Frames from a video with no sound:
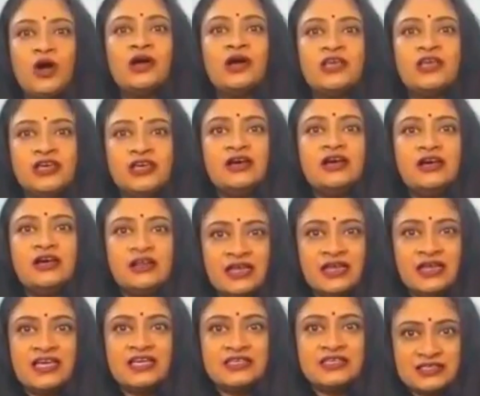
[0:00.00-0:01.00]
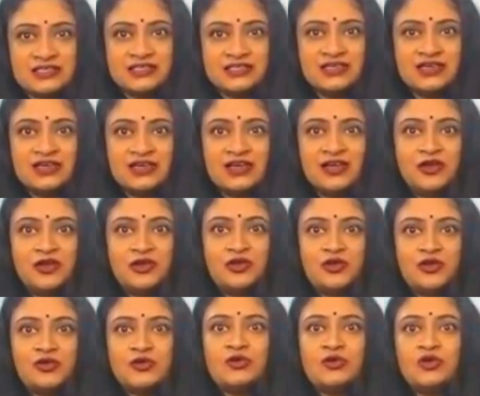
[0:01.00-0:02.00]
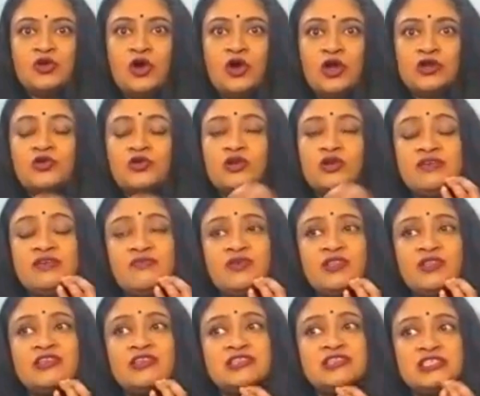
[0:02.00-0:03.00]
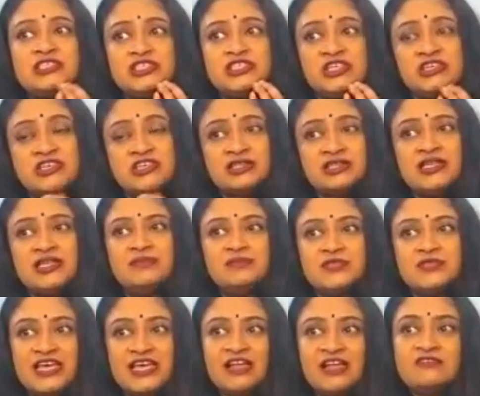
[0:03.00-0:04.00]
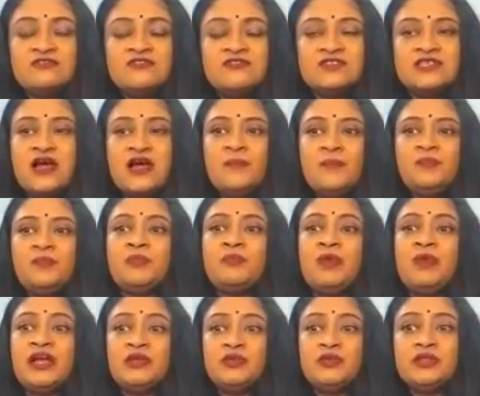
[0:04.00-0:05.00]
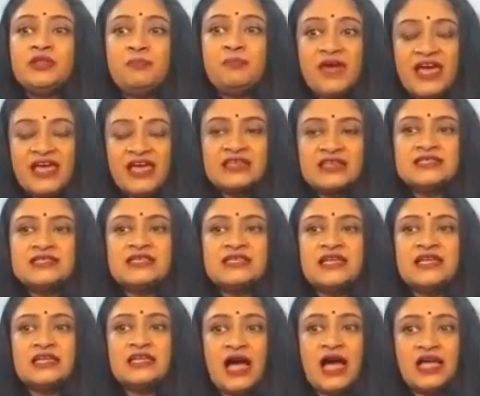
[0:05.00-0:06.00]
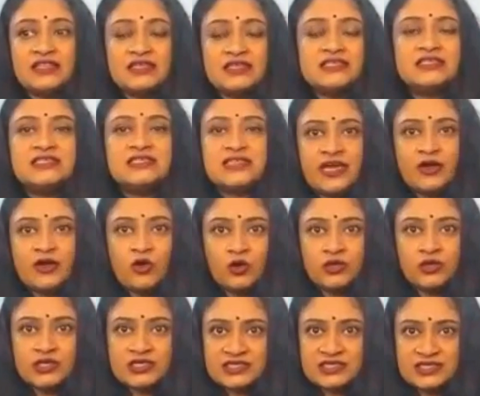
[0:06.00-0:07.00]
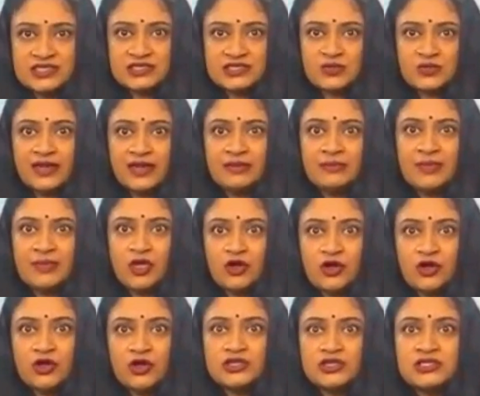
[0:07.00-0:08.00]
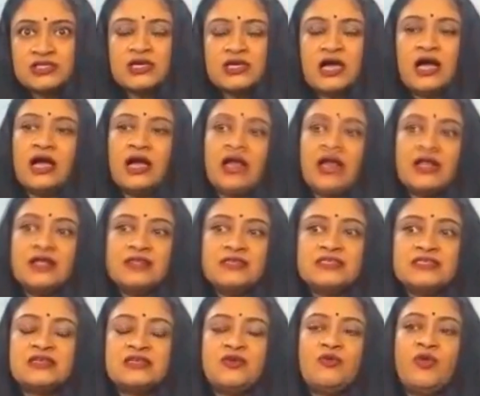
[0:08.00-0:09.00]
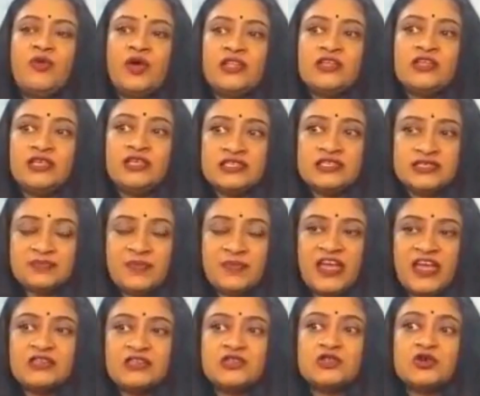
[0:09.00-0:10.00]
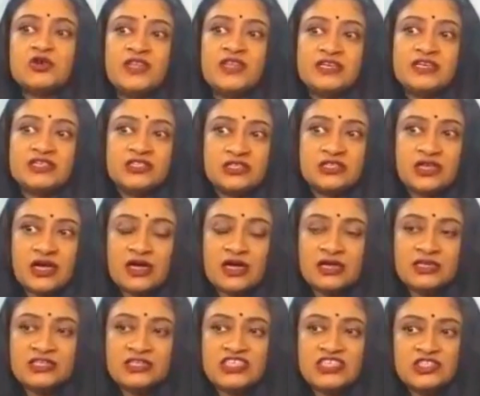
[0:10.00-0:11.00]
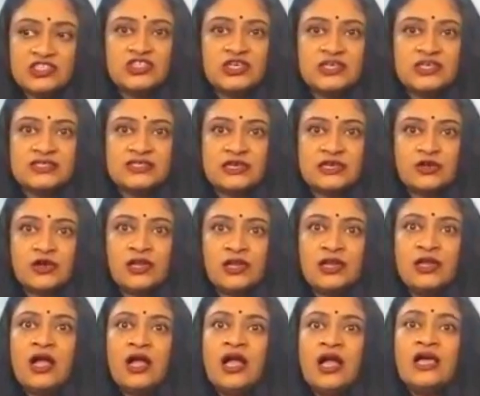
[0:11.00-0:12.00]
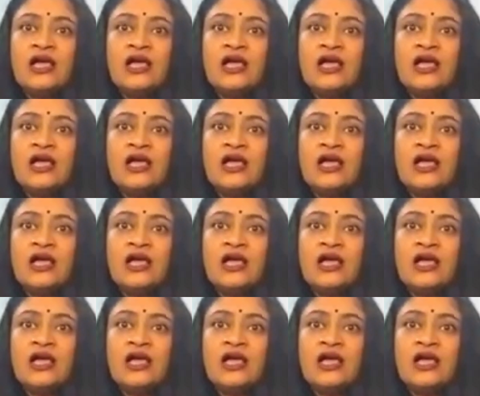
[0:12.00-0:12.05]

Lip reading: work here is, not only with the children themselves, but with parents and other stakeholders as well. Because parents, whether it's parents or whether it's teachers and all,